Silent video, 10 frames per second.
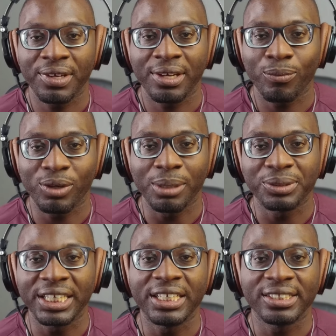what I'm
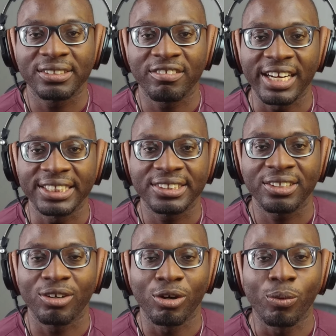saying is right
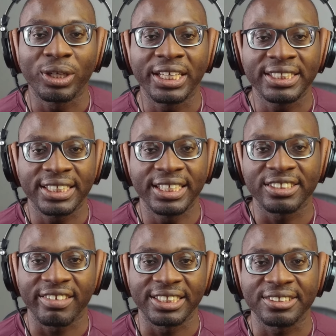or what he's saying is
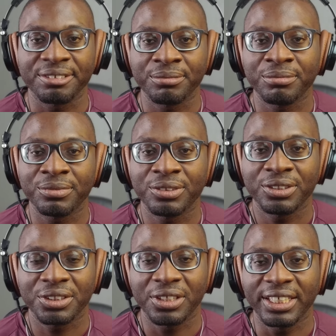right.
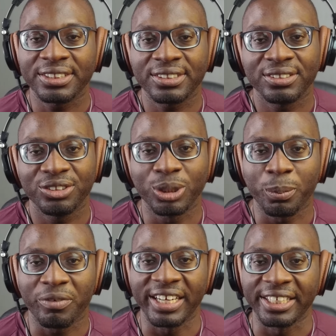So let's jump right